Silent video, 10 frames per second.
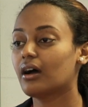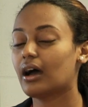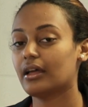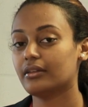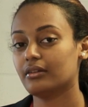
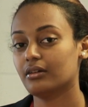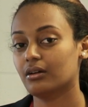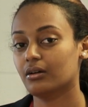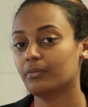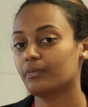and
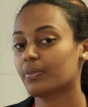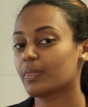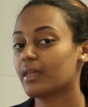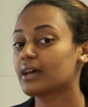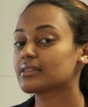
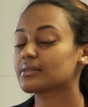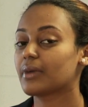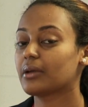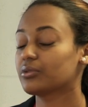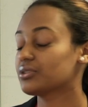that's
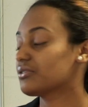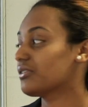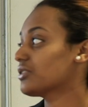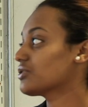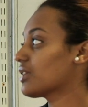my
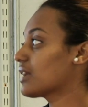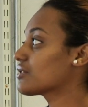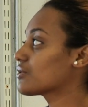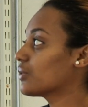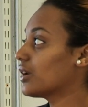motivation.
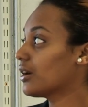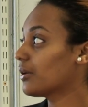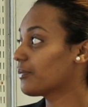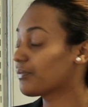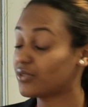That's
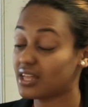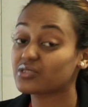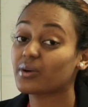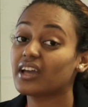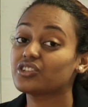why
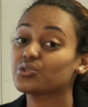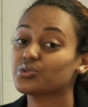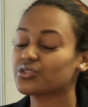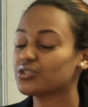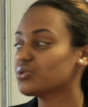I
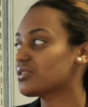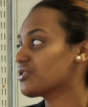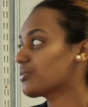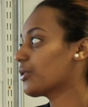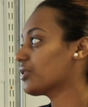chose to do
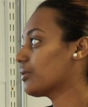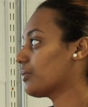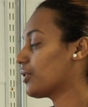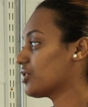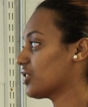this
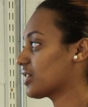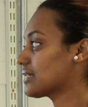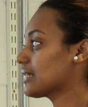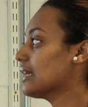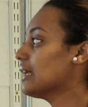
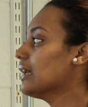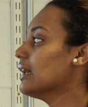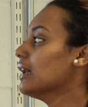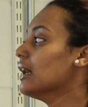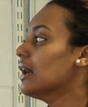project.
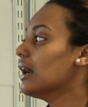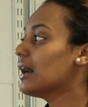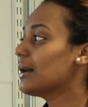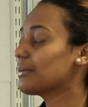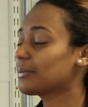
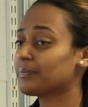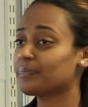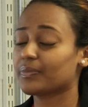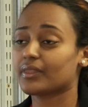The